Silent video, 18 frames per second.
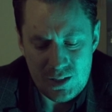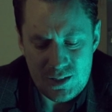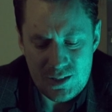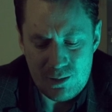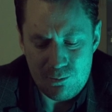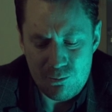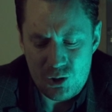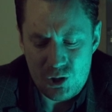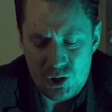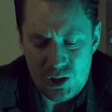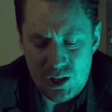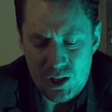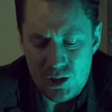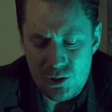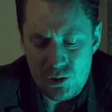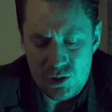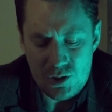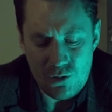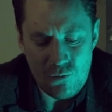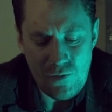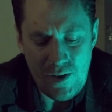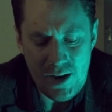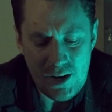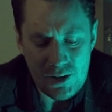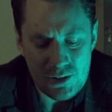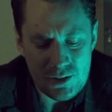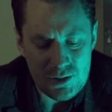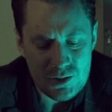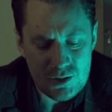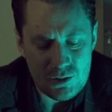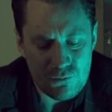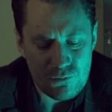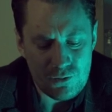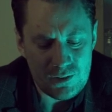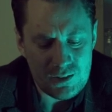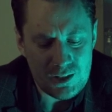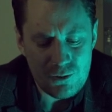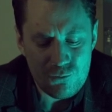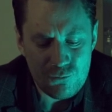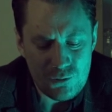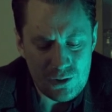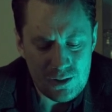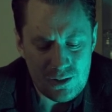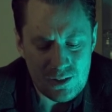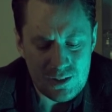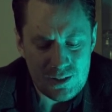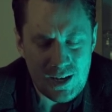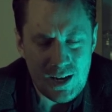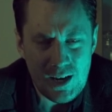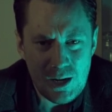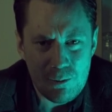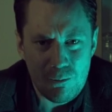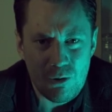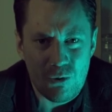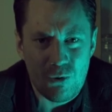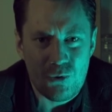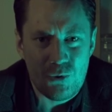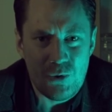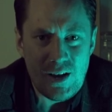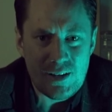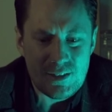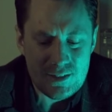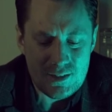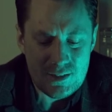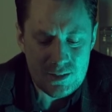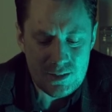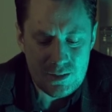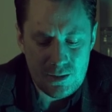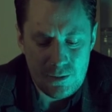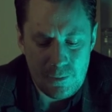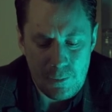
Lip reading: just a mysterious awareness of different terrible threats.